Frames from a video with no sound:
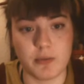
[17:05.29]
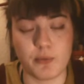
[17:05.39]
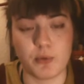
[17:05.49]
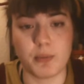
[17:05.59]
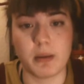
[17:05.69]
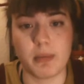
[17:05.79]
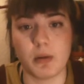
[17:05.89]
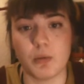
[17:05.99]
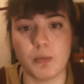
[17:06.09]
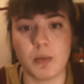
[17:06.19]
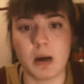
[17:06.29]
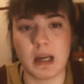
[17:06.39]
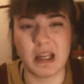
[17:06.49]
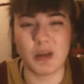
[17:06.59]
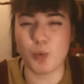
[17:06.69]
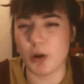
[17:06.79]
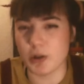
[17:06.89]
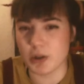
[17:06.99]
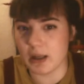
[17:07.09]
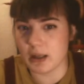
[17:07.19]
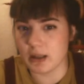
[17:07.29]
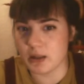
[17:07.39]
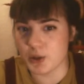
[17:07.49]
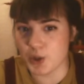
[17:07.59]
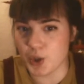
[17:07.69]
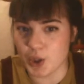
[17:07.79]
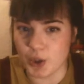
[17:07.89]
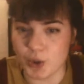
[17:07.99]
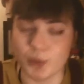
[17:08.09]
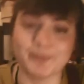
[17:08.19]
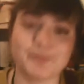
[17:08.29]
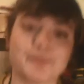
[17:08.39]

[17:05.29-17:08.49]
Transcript: for people who might watch this. So